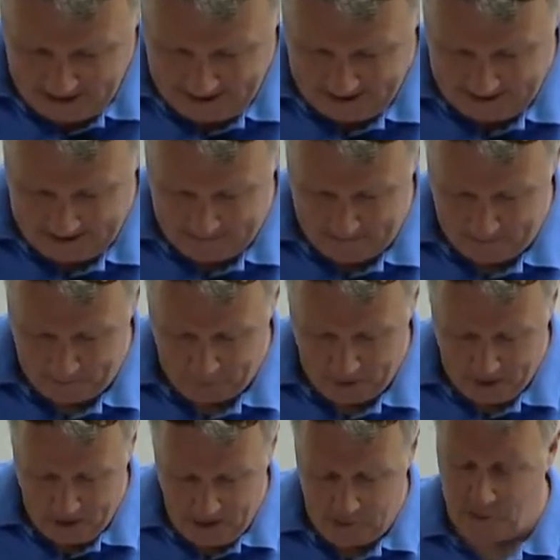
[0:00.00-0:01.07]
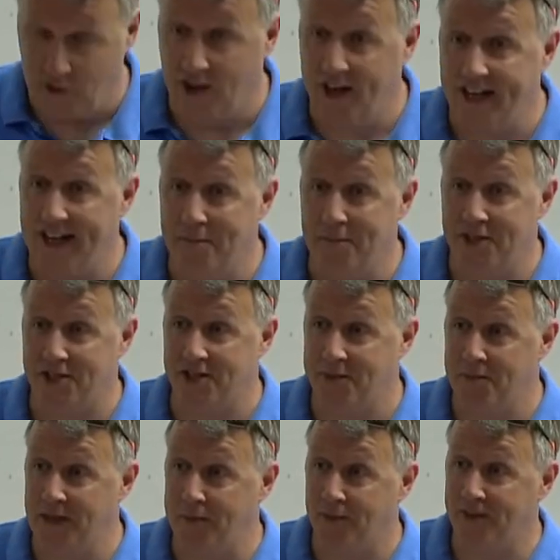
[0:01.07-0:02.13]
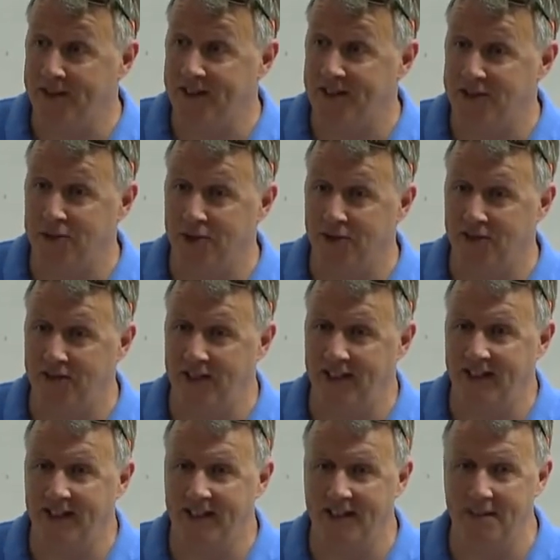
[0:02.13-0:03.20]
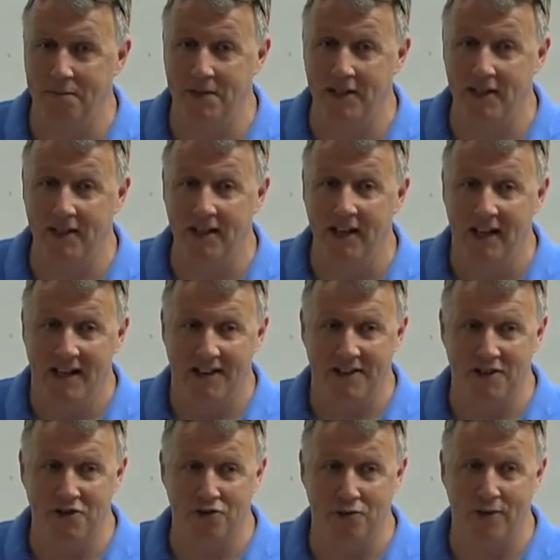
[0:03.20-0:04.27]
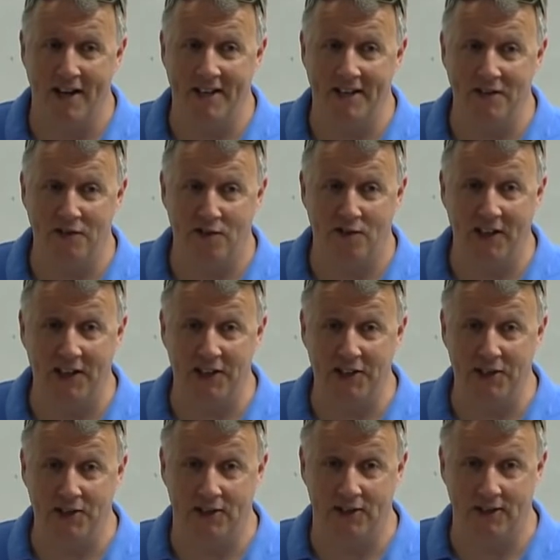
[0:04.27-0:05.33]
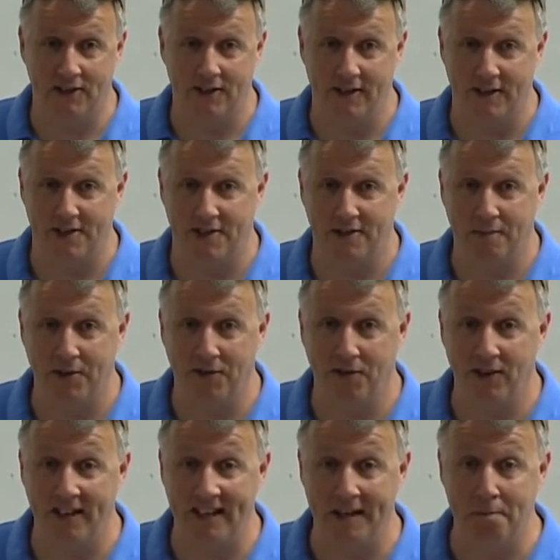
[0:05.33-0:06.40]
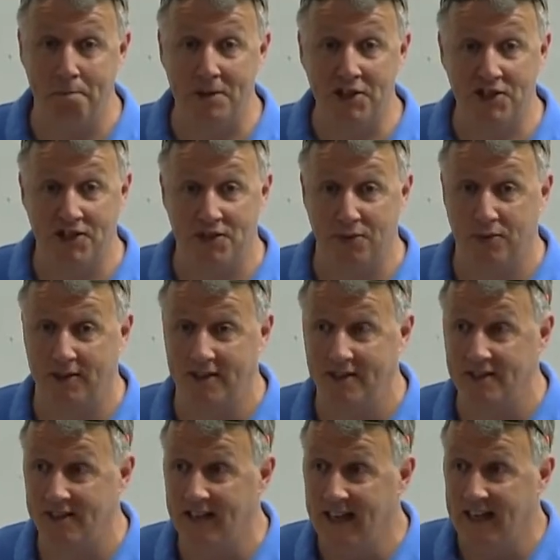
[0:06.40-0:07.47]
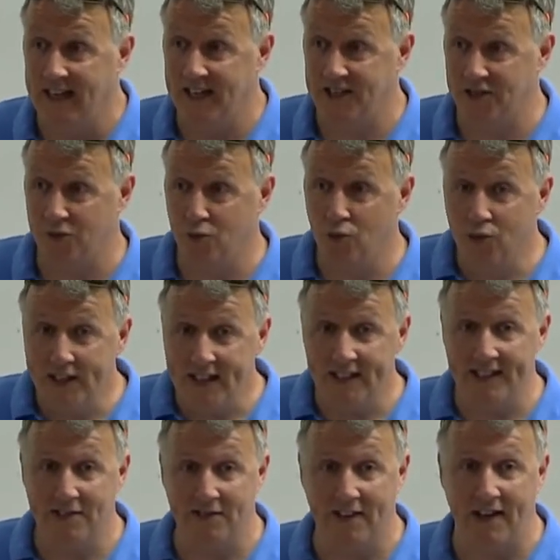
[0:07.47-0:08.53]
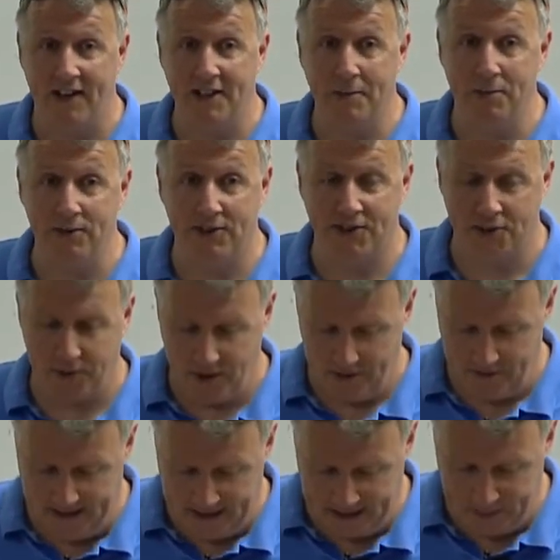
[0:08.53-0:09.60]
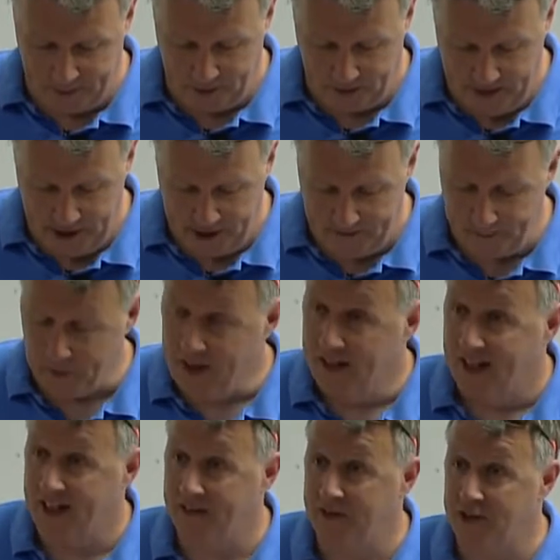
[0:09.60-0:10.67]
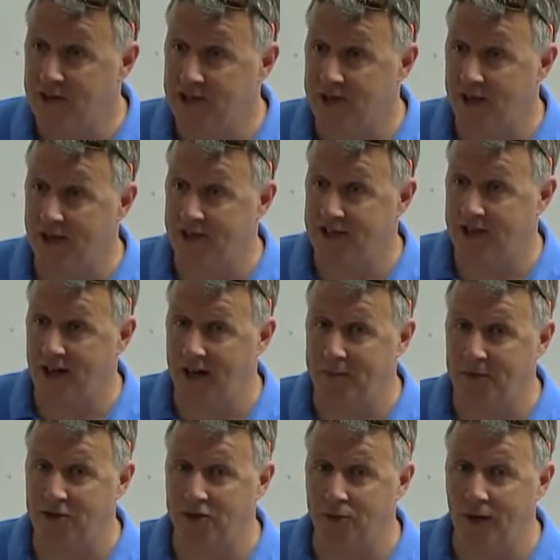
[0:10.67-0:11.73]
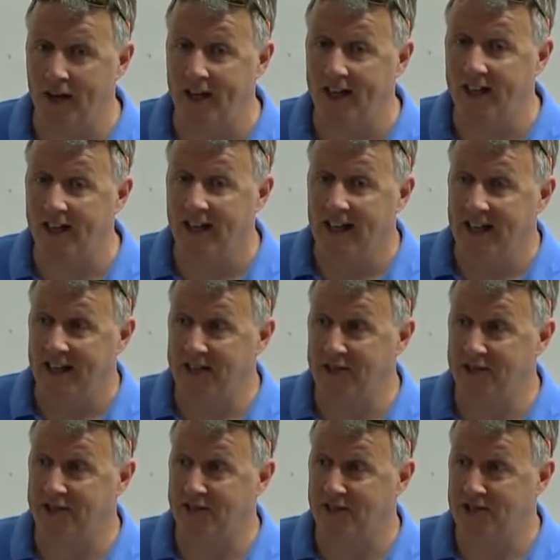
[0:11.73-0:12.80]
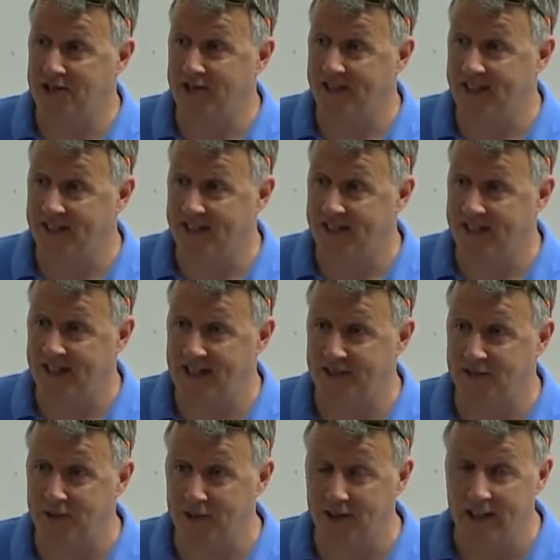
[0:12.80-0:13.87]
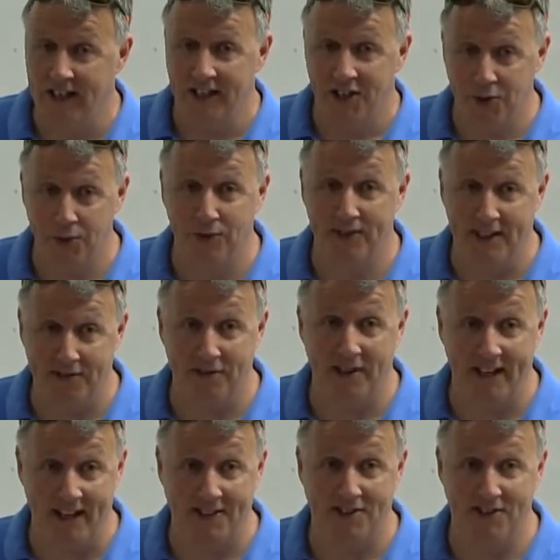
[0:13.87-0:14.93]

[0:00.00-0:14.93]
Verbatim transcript: Um, for unambitious people, this sort of thing can be the dreaded failure to launch. But for the ambitious ones, it's a really valuable source sort of exploration. And if you start a startup at 20 and you're sufficiently successful, you will never get